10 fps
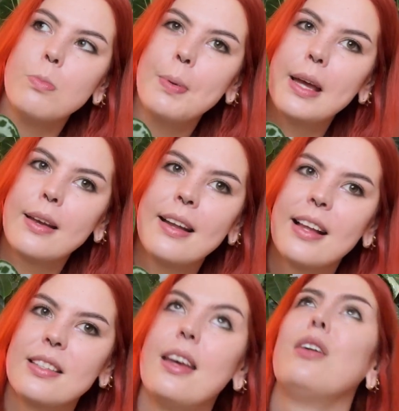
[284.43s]
big and I
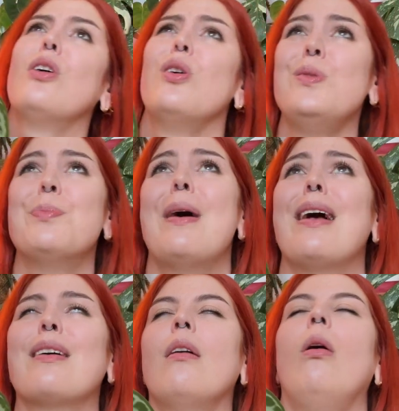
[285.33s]
had to get a coach
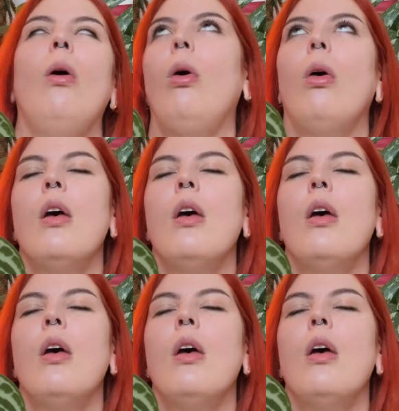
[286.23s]
back. Ugh.